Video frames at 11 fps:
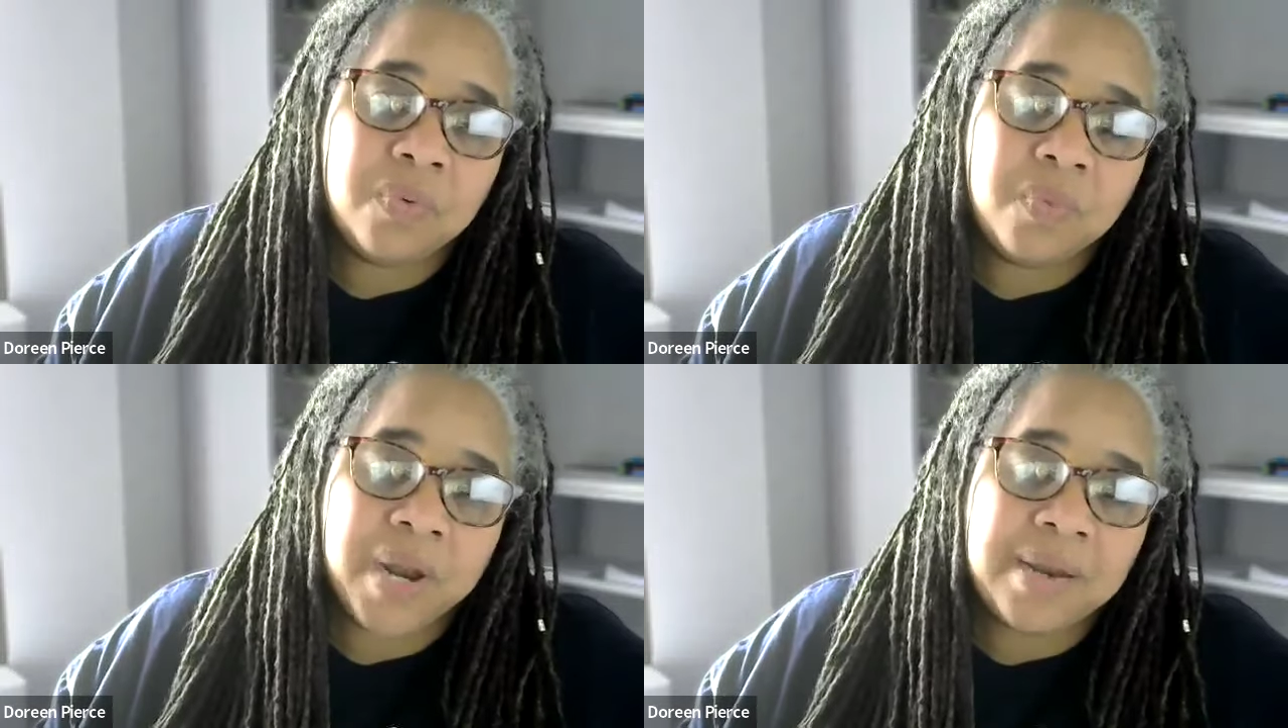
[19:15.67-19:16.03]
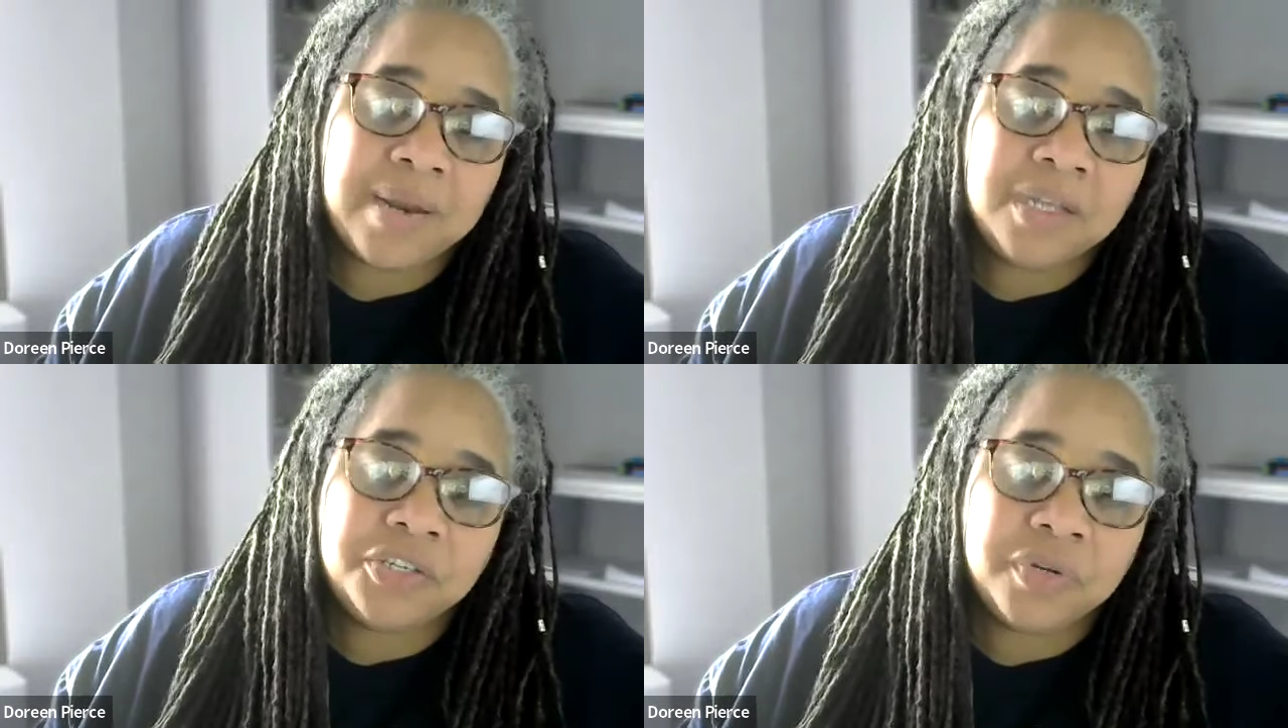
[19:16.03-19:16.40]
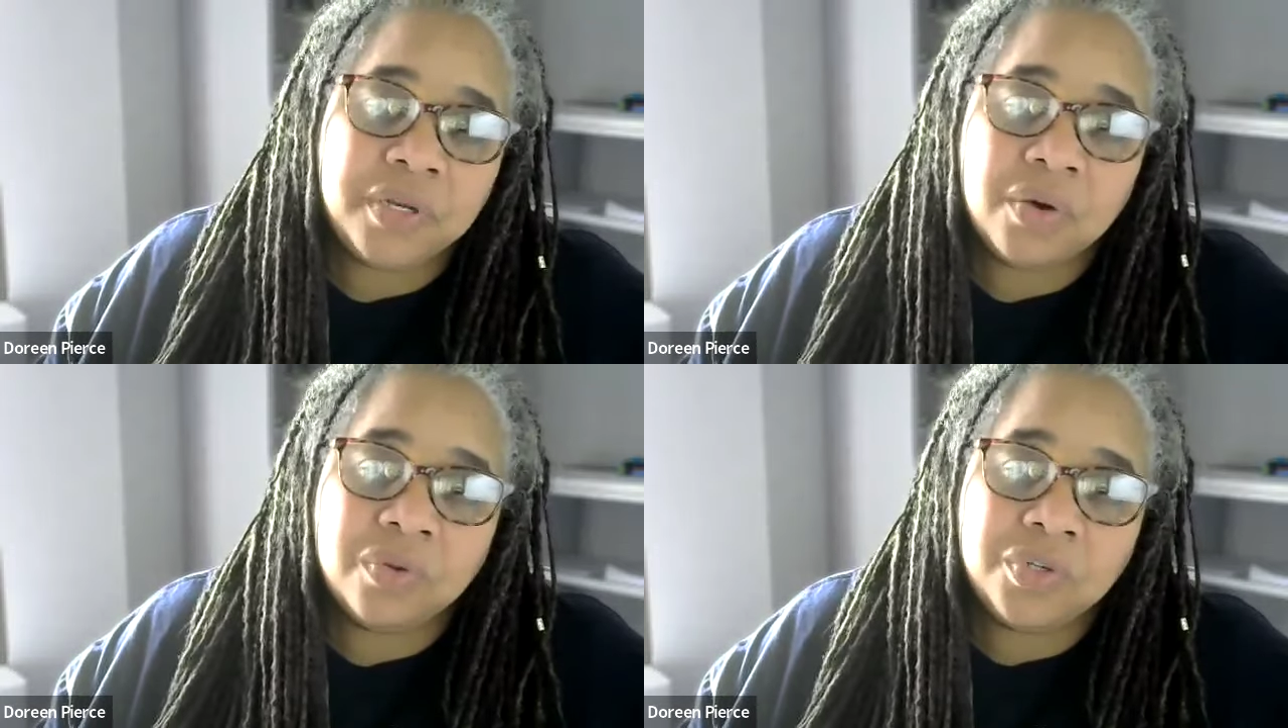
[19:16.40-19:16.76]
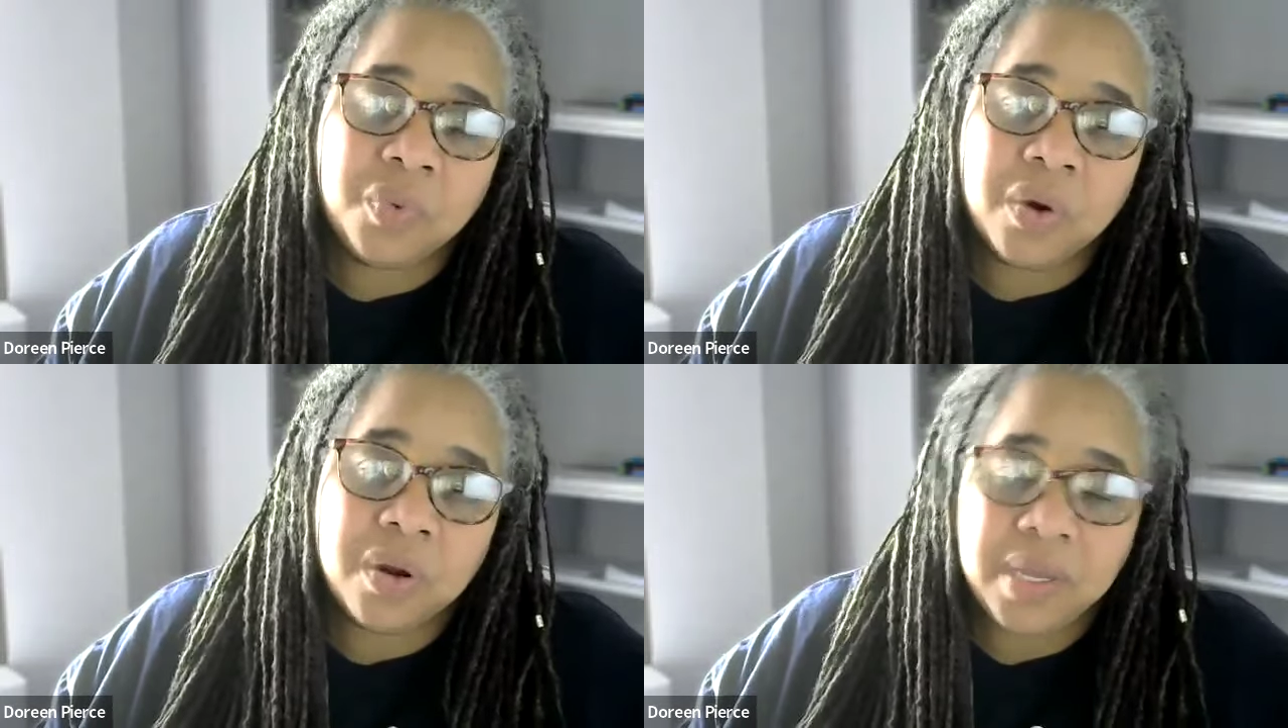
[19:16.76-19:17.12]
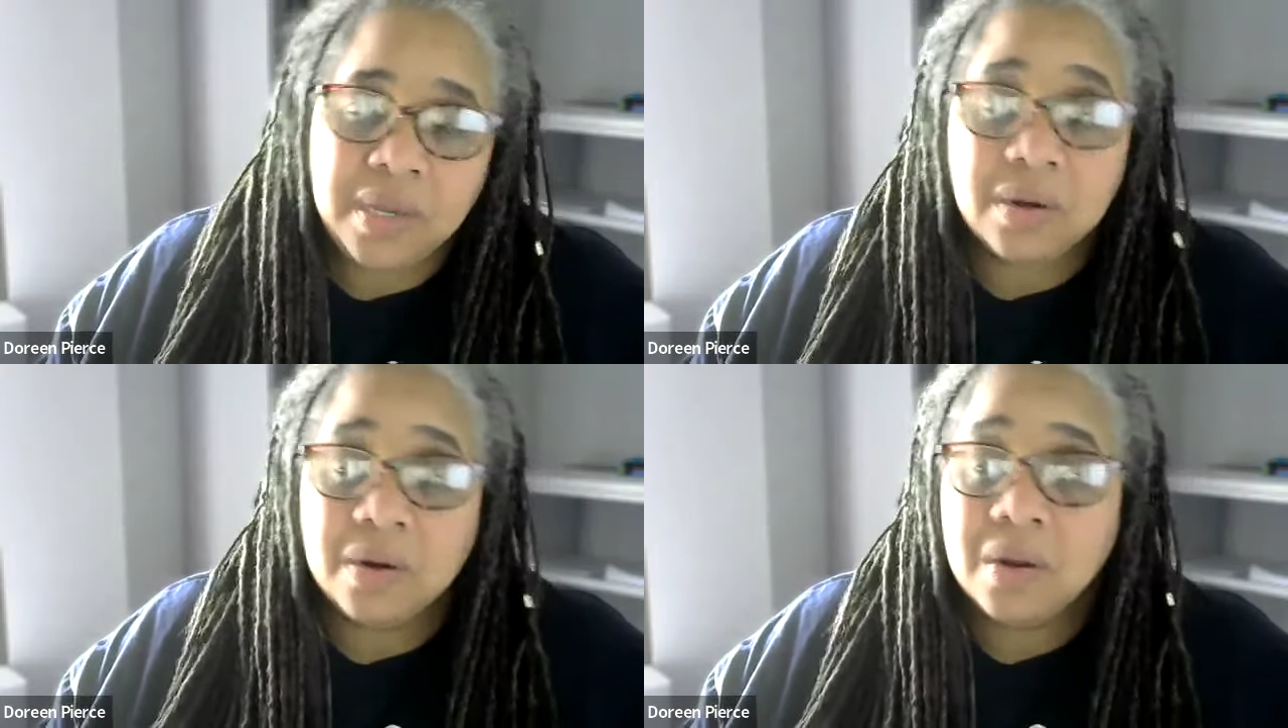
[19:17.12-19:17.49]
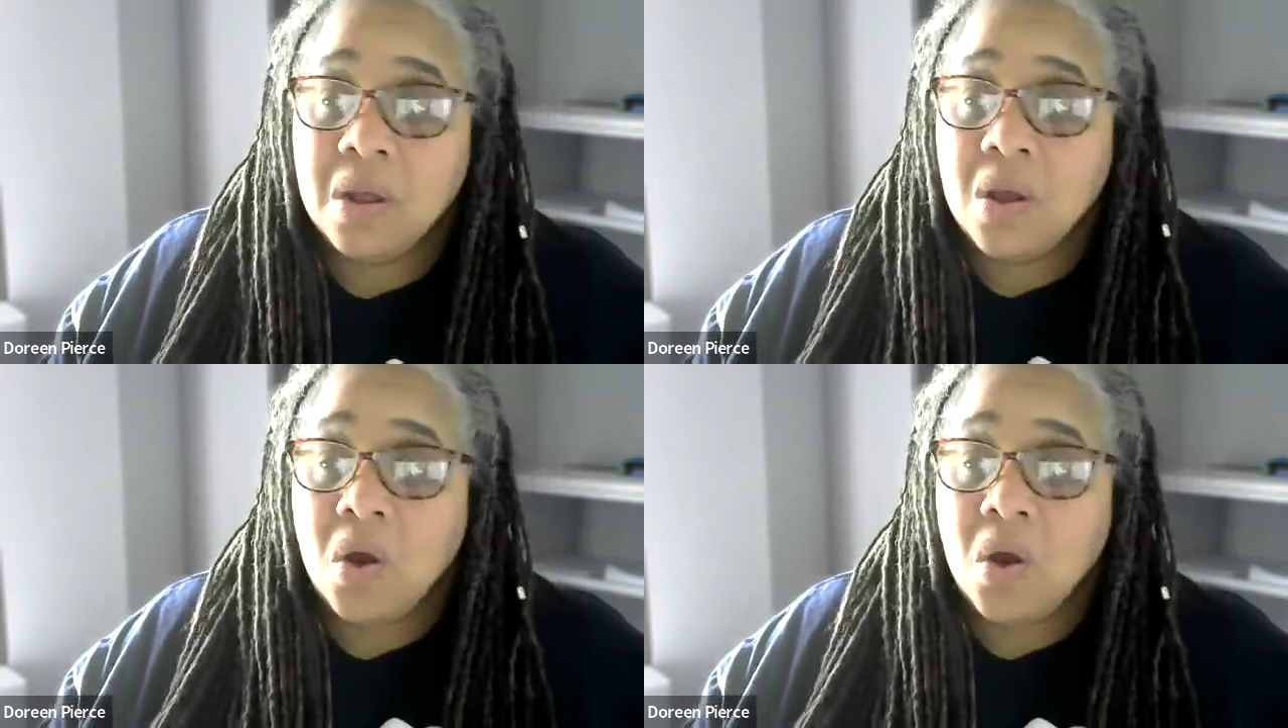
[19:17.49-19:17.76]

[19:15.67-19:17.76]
what I need you to know to work here?